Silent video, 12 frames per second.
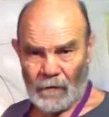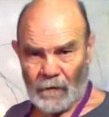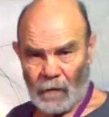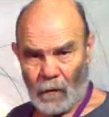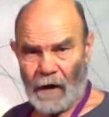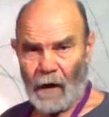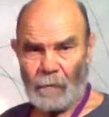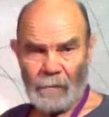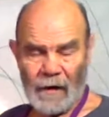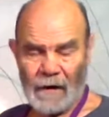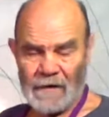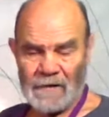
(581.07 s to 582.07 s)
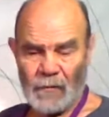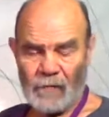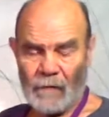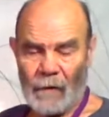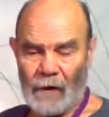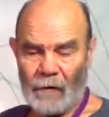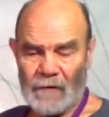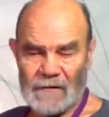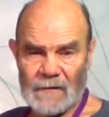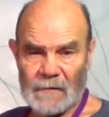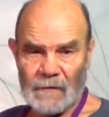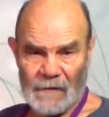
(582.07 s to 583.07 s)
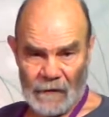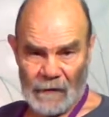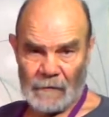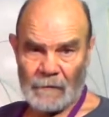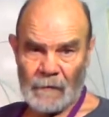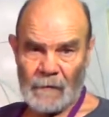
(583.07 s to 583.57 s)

the way our planets move around the sun.